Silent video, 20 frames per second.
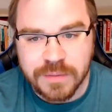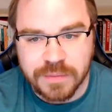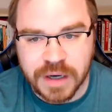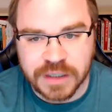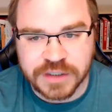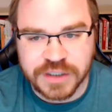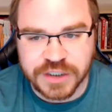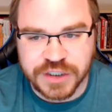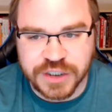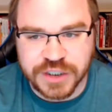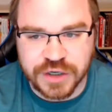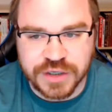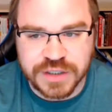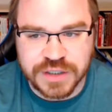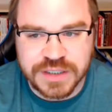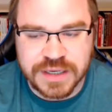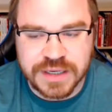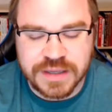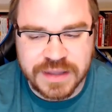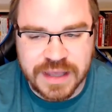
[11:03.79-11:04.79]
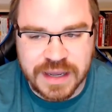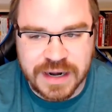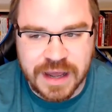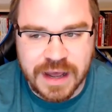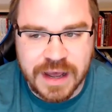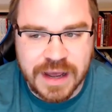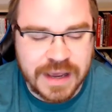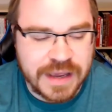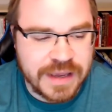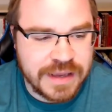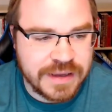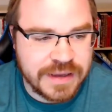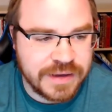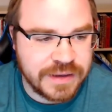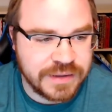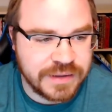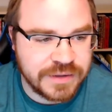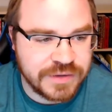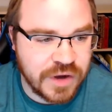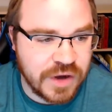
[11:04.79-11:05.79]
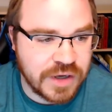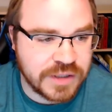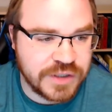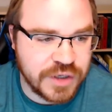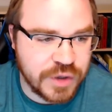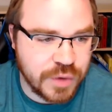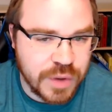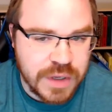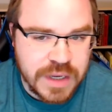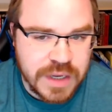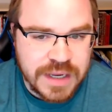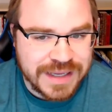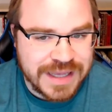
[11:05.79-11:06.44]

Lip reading: practitioners that I talk to